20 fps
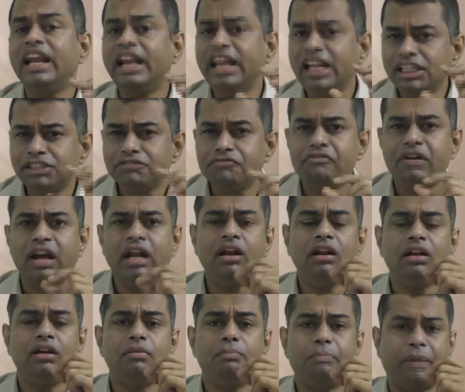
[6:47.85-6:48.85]
is
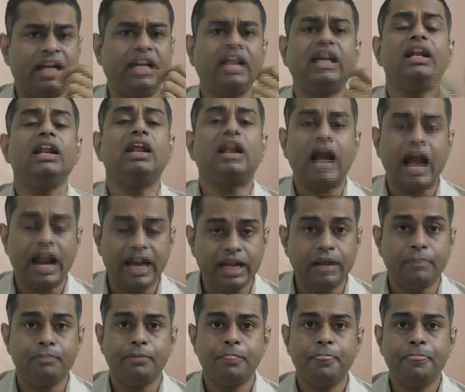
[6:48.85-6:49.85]
one particular
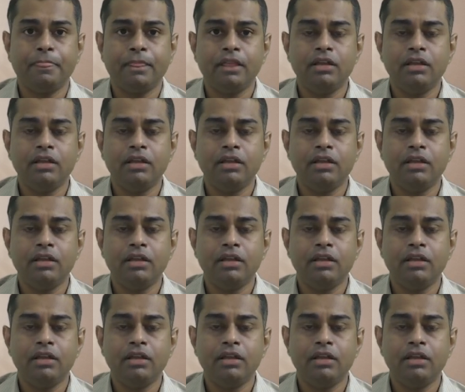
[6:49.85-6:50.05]
item